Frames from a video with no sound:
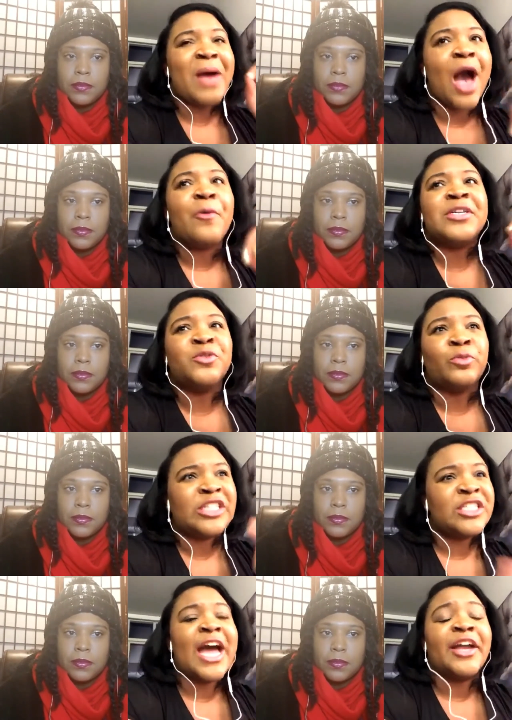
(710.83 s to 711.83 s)
Speaker 1: power to
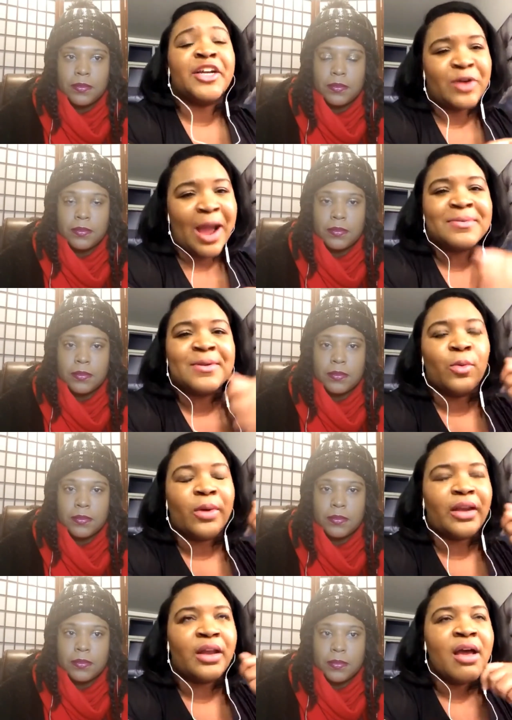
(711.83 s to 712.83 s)
reach down and grab
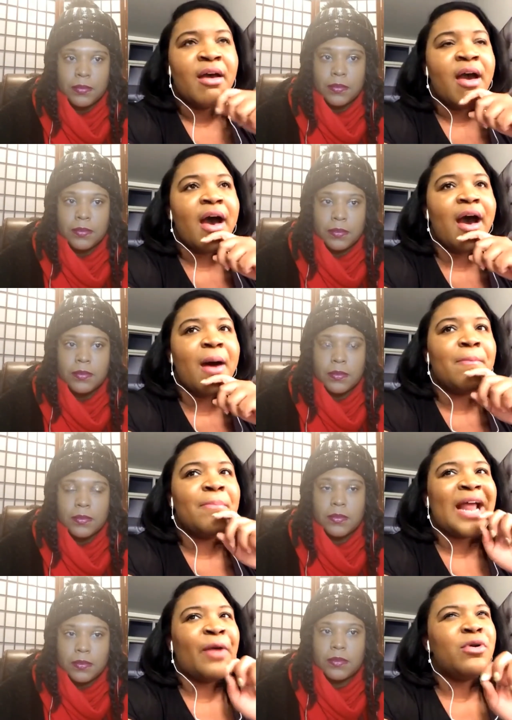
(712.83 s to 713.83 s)
someone.
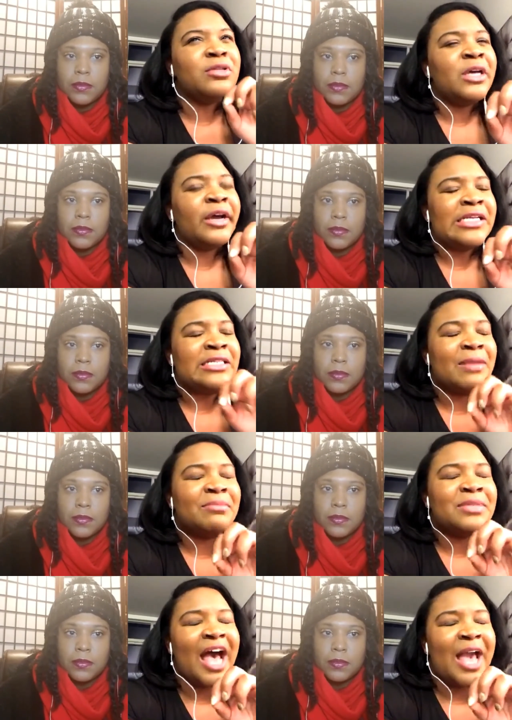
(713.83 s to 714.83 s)
Um, but I will mm-hmm. tell you,
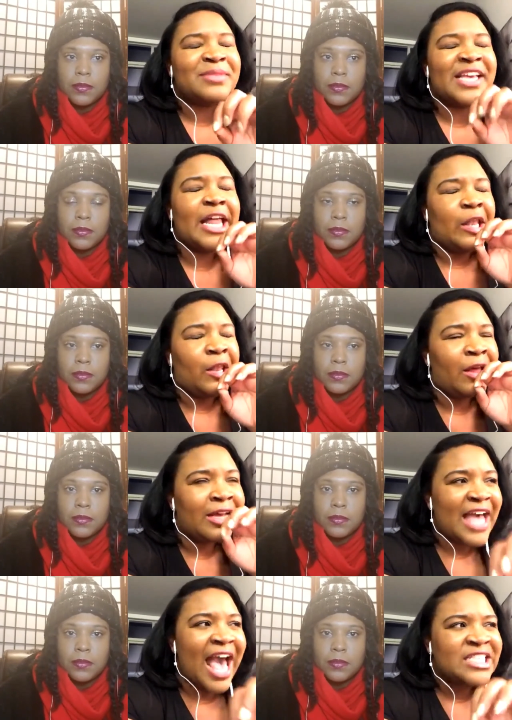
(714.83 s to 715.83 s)
sometimes it
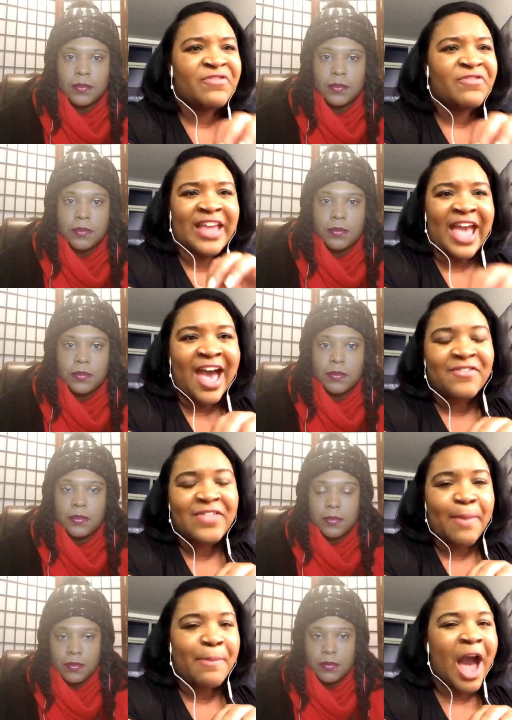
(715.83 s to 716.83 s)
looks as if they
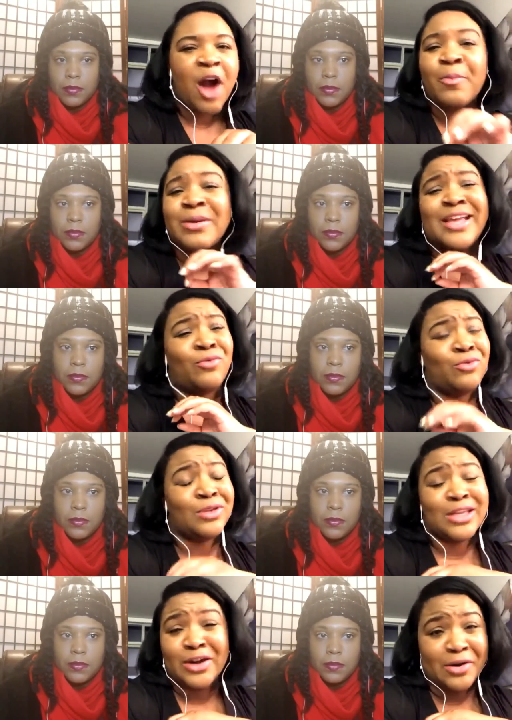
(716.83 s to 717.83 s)
have that power, but they
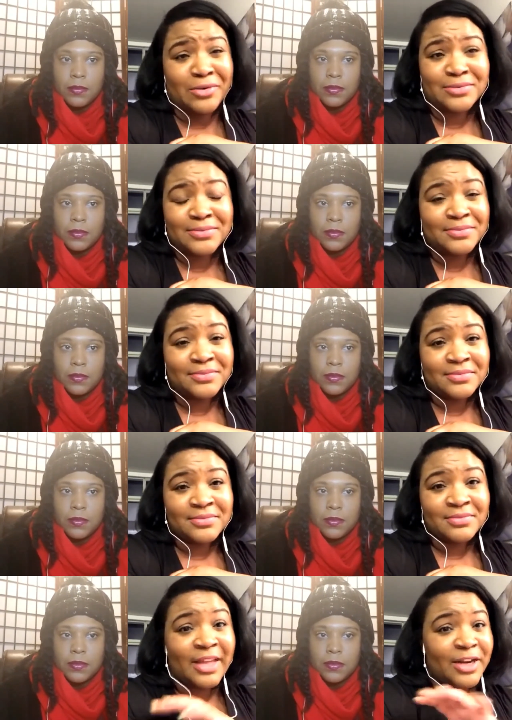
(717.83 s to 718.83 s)
really don't.
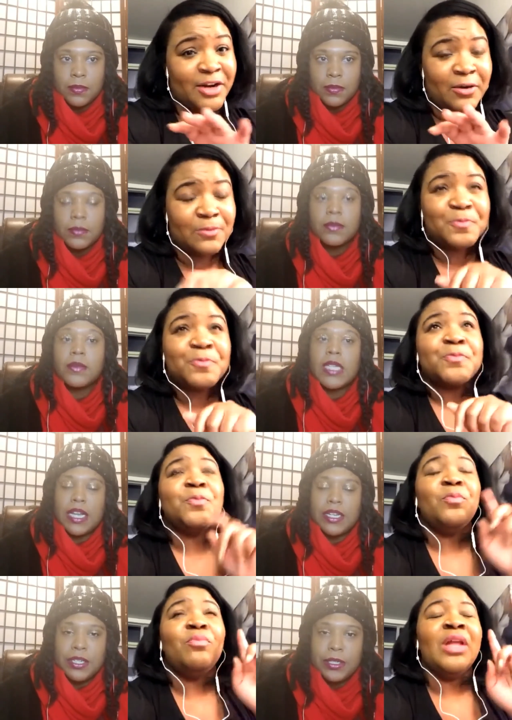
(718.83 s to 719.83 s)
They don't.
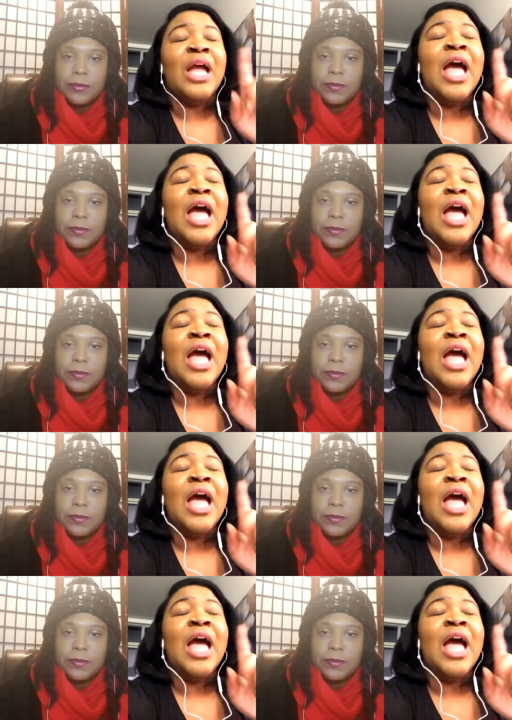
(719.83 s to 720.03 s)
Gotcha.